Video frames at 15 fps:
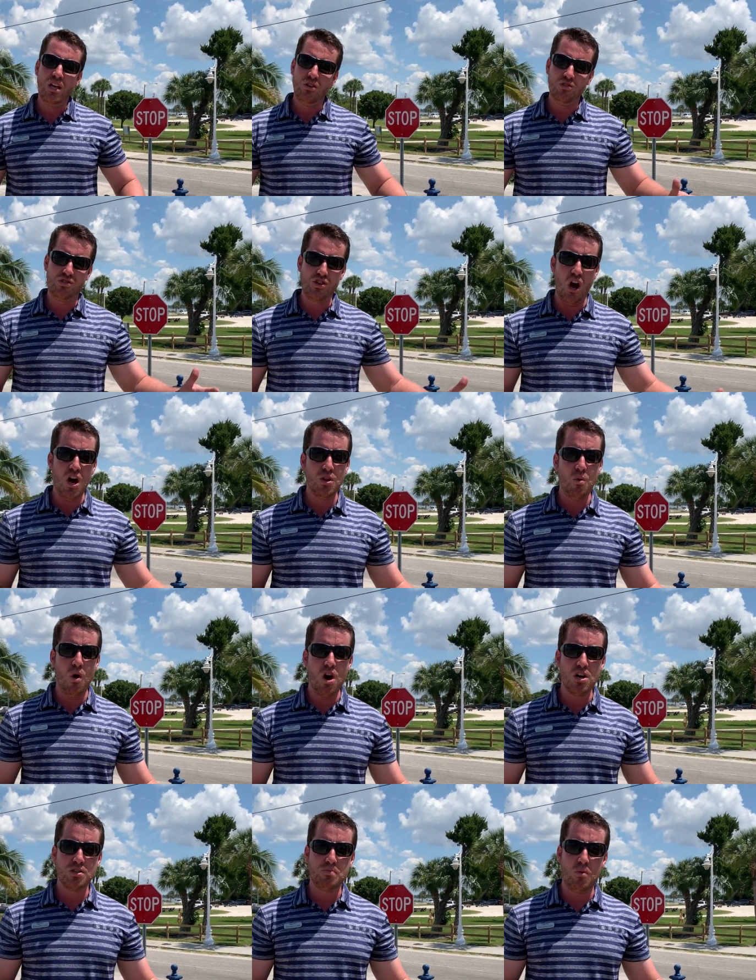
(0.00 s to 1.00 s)
You saw the
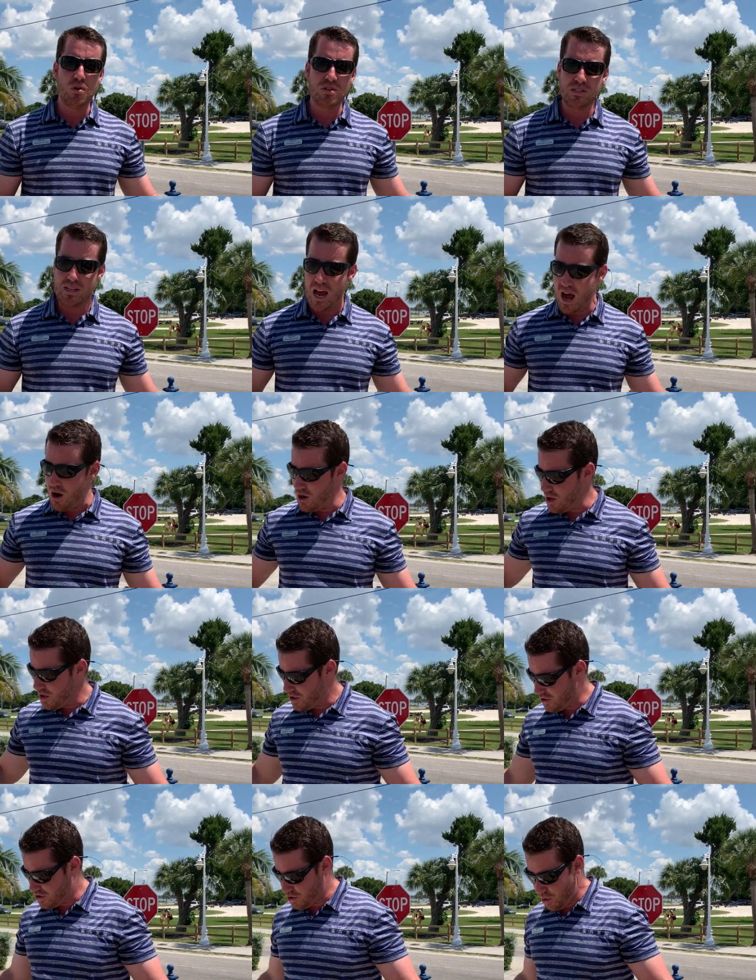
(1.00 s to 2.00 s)
water sports tower,
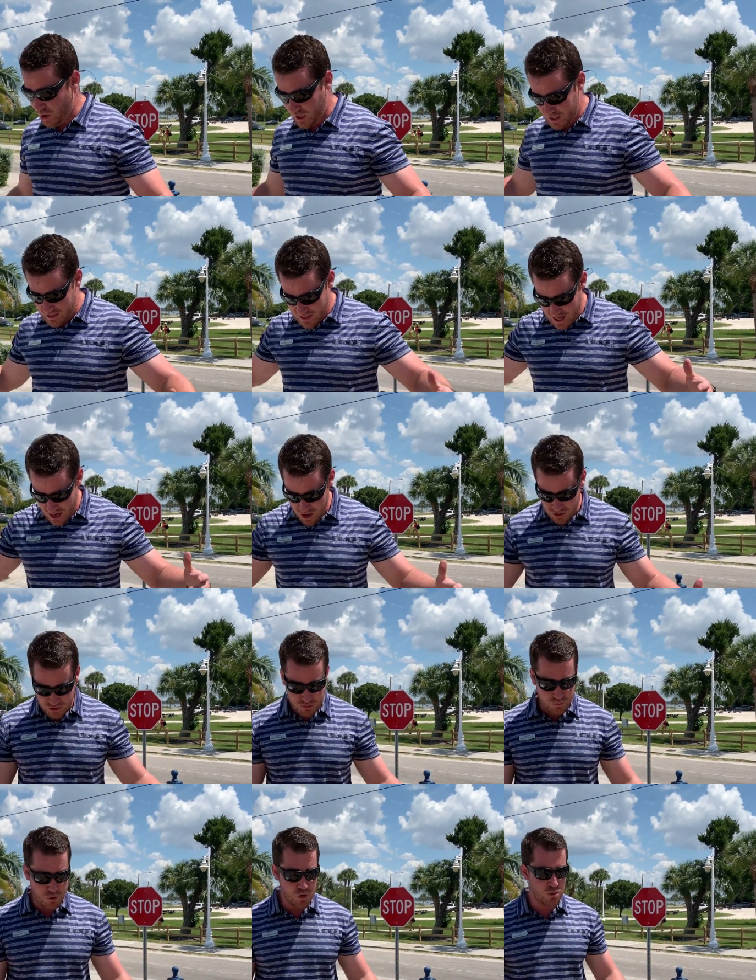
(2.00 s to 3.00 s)
the torque is there,
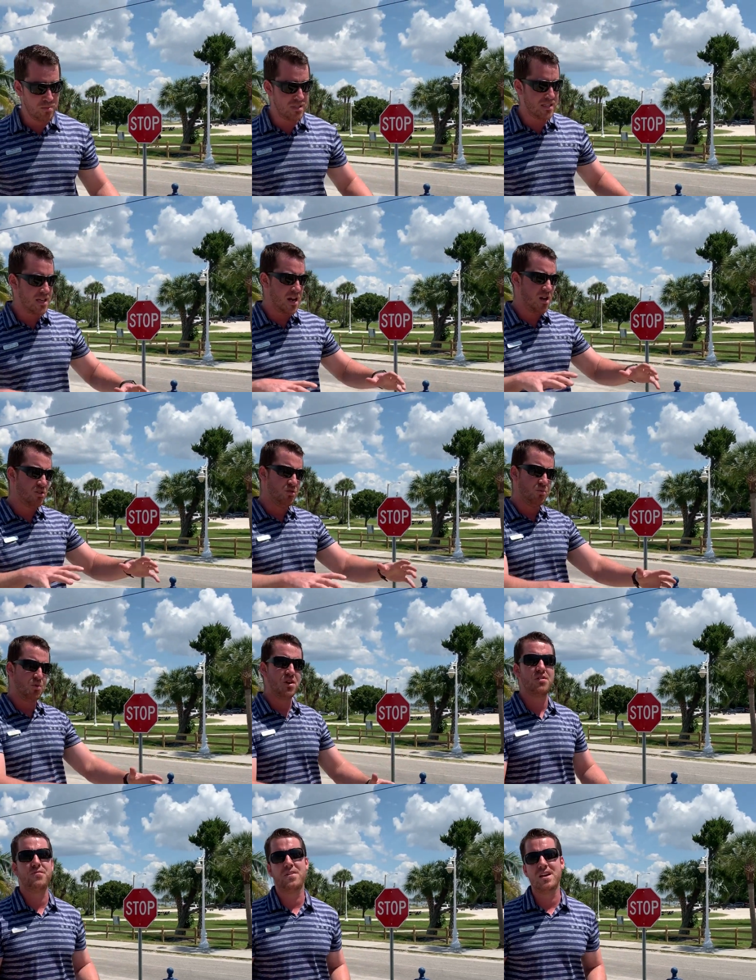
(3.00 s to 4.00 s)
the room is there, the
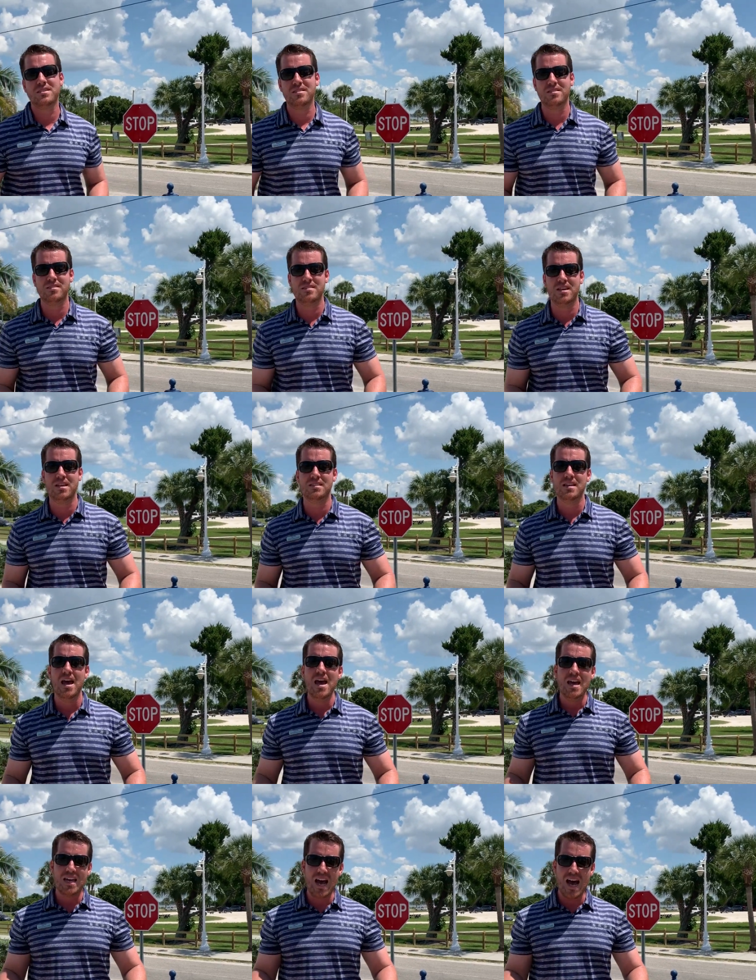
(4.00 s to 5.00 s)
rear facing seats.
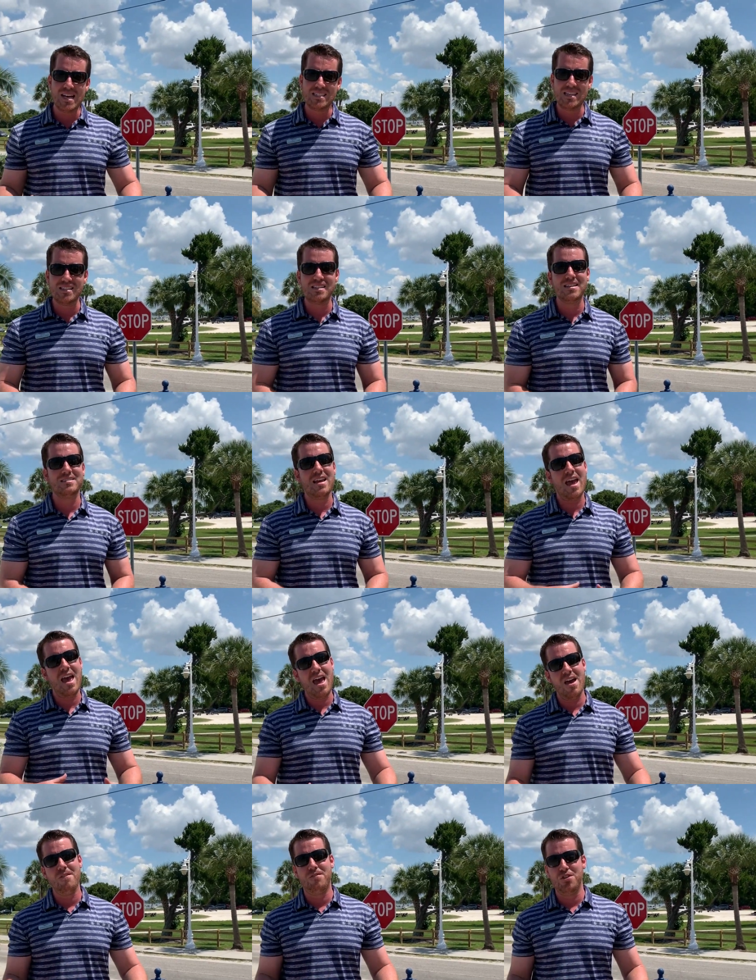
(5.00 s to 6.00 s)
Guys, this is
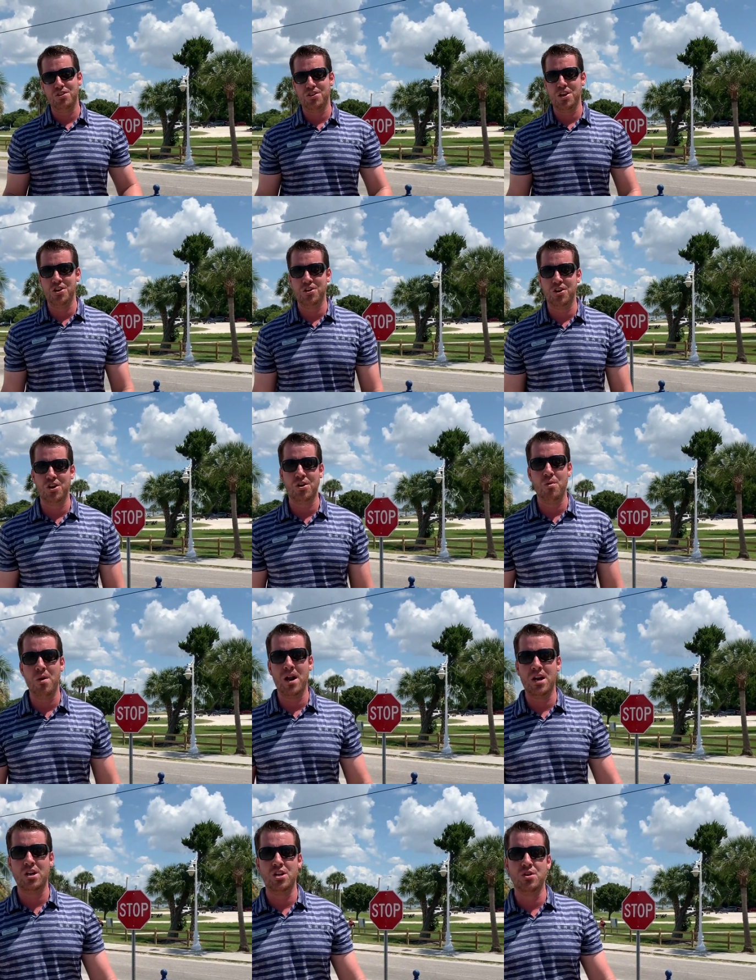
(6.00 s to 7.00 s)
everything you're gonna
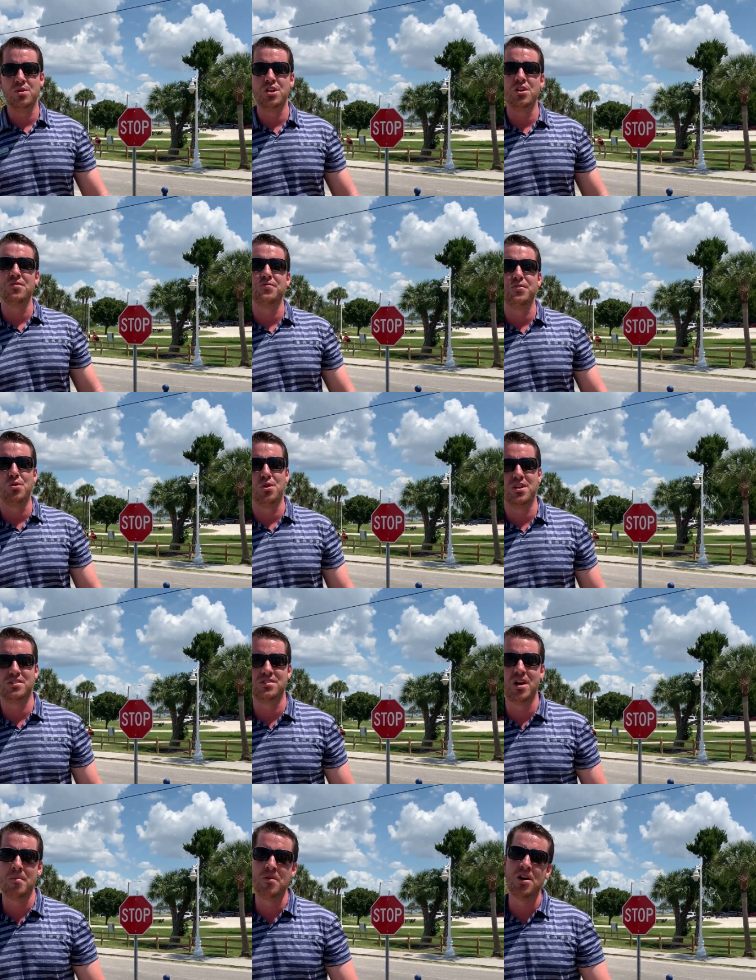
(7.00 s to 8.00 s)
wanna do in your Florida
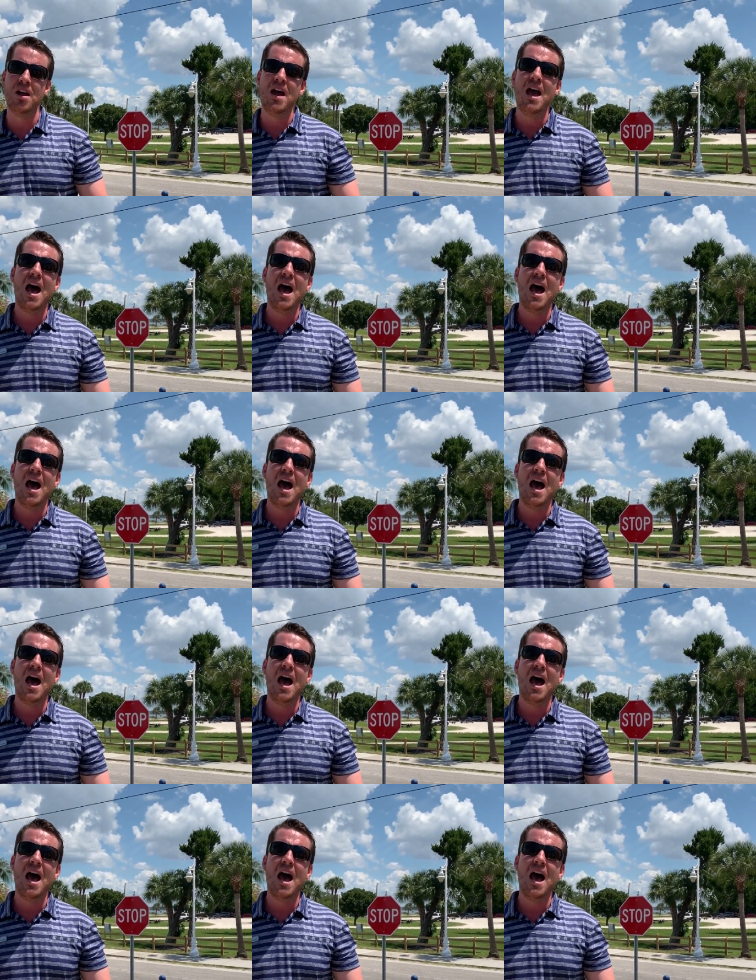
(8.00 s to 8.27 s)
summer.